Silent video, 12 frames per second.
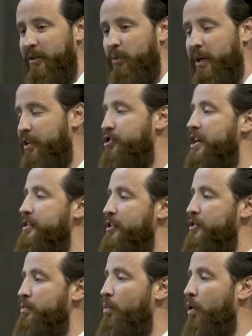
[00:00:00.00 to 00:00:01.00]
What did
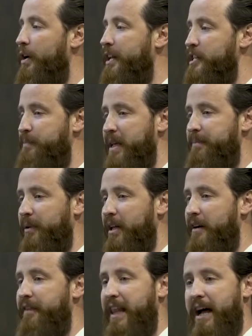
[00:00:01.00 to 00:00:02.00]
Jesus warn his people
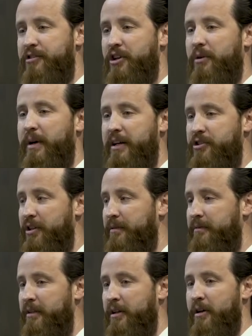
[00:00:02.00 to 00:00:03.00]
of in that generation?